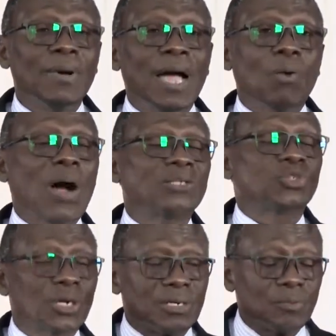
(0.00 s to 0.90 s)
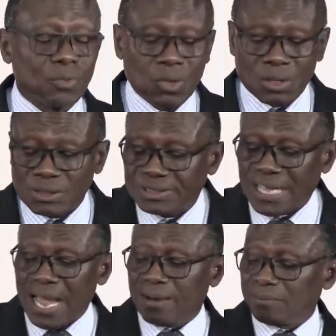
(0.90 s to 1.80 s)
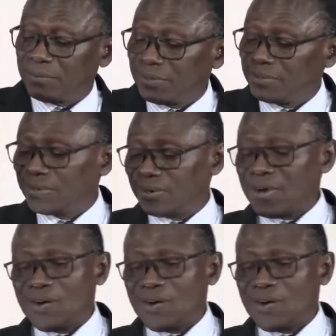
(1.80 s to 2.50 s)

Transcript: Ewa asori numu, this time, you know,